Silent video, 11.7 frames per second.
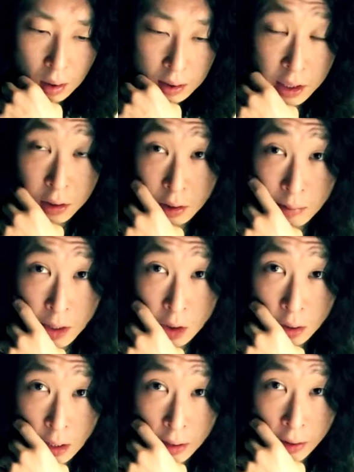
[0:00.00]
second
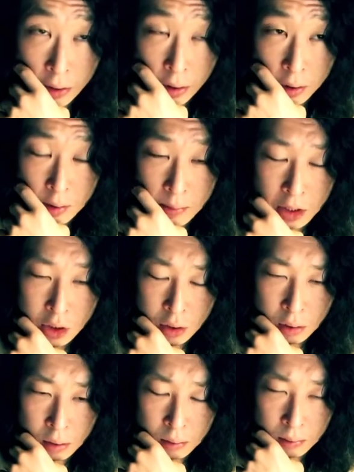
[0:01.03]
dimension, and the third
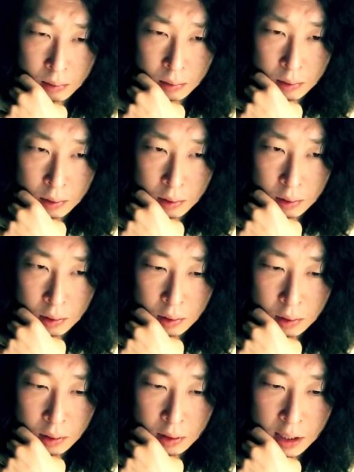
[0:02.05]
dimension
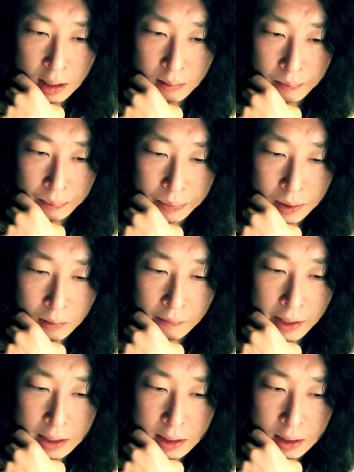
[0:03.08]
the same.
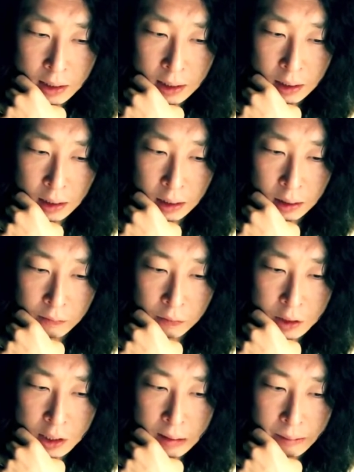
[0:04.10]
Basically, like for
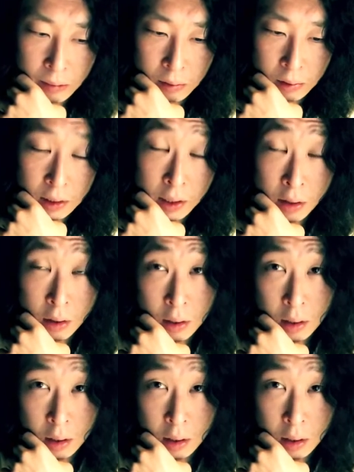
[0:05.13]
example, in third